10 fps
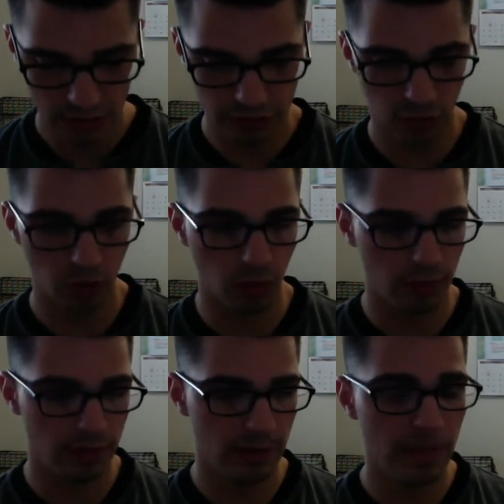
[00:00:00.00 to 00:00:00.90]

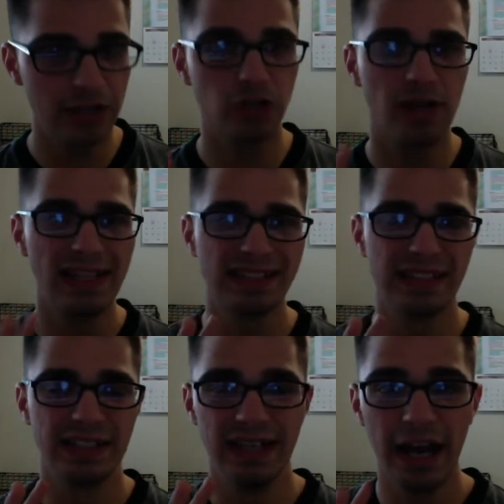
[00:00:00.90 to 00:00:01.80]
So, and make sure that's
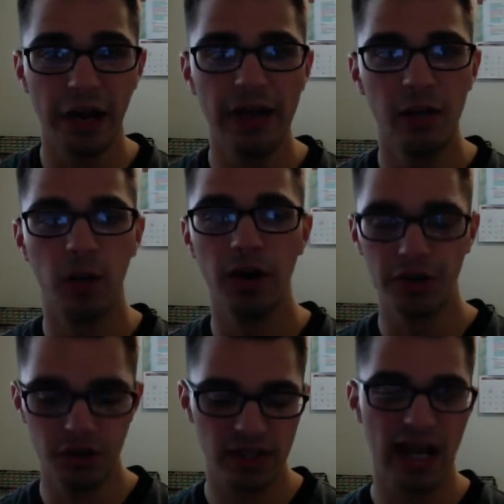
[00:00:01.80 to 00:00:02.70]
an area
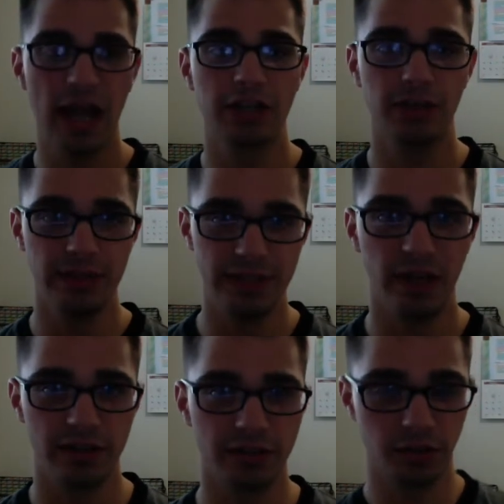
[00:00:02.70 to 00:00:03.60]
where you can actually
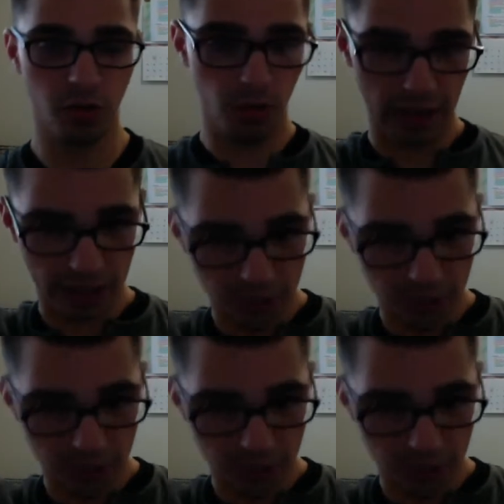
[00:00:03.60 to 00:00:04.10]
touch. So don't like